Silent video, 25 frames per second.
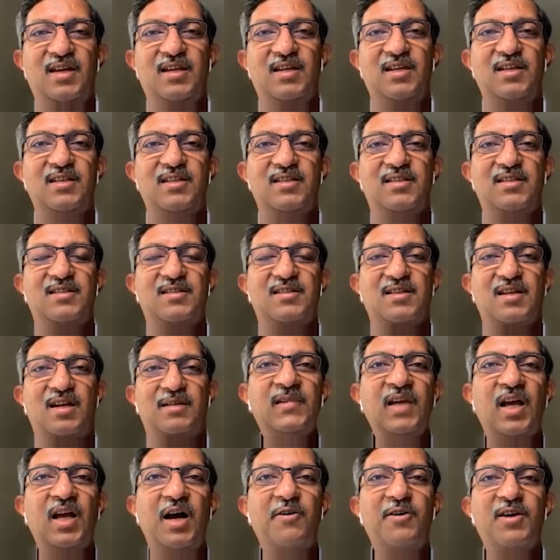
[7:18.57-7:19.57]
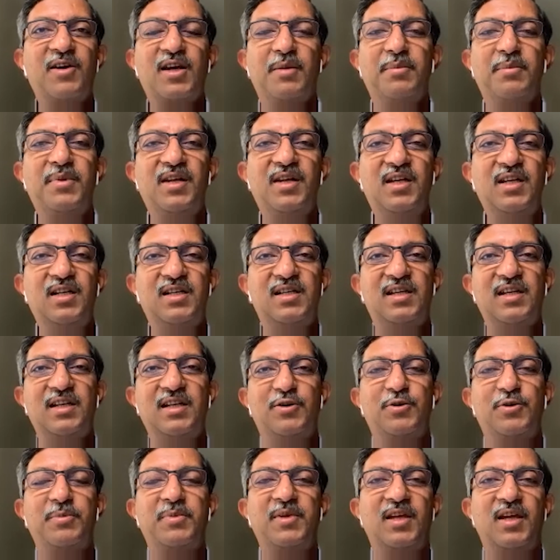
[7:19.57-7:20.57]
is our ability
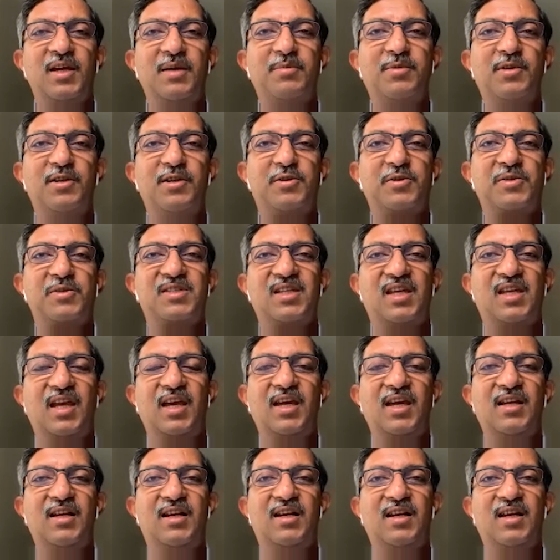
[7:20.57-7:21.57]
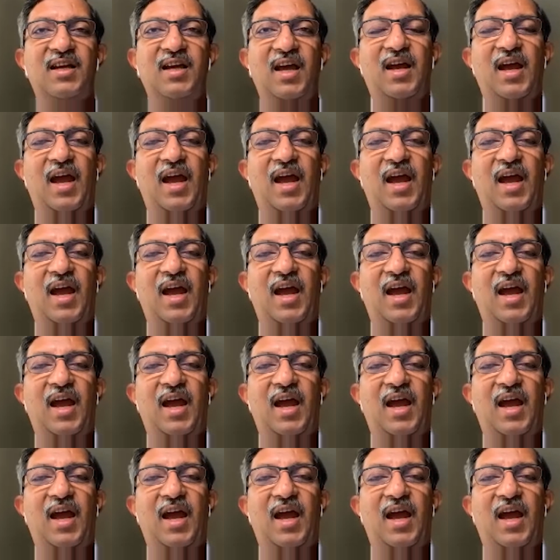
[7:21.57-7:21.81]
to be able to scale